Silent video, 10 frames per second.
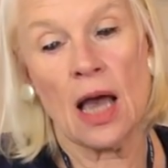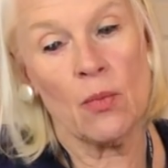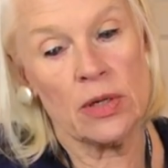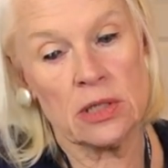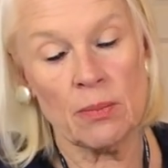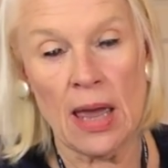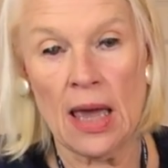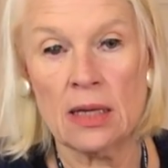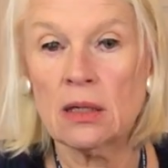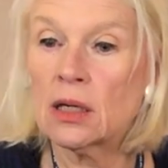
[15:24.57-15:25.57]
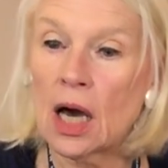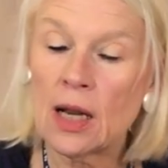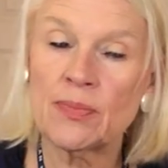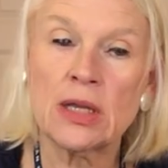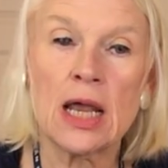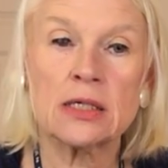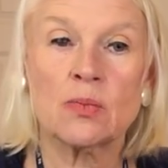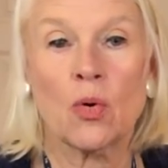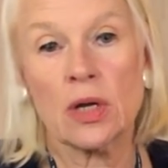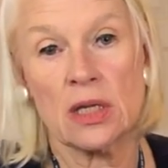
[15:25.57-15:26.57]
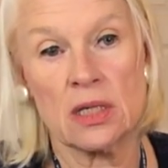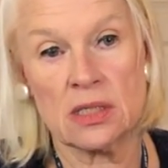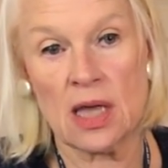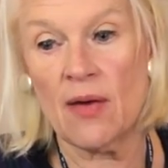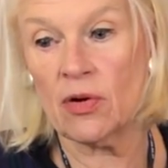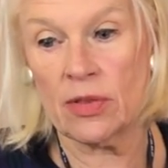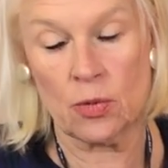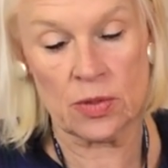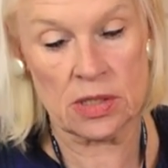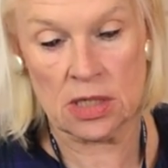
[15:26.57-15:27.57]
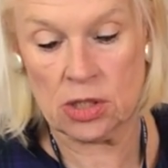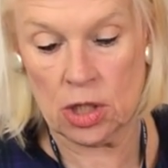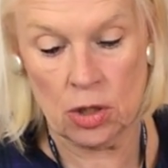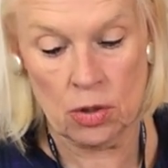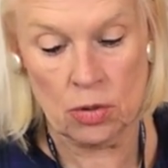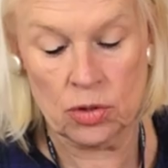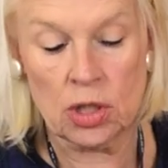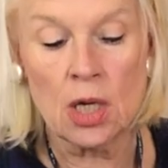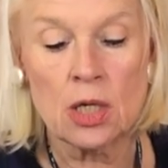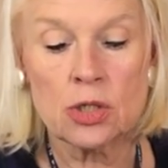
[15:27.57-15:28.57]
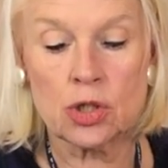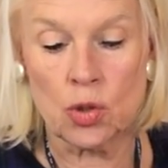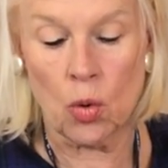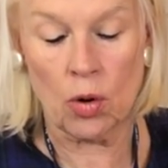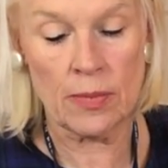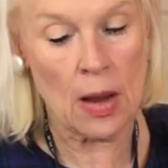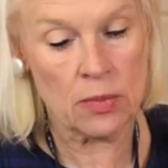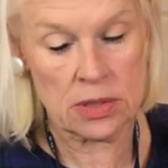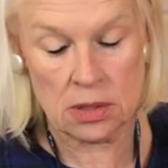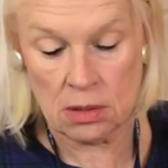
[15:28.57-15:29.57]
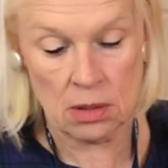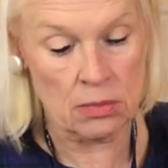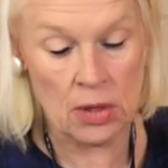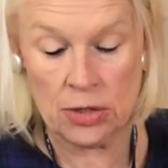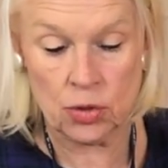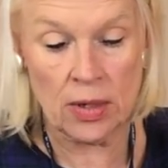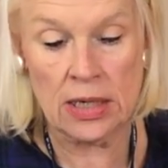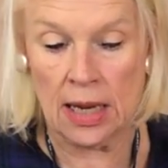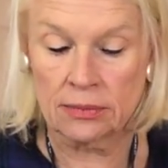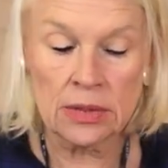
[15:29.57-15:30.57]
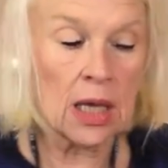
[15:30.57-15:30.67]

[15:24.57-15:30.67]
I went to bed, got up the next morning, and discovered there was this huge storm that was Katrina.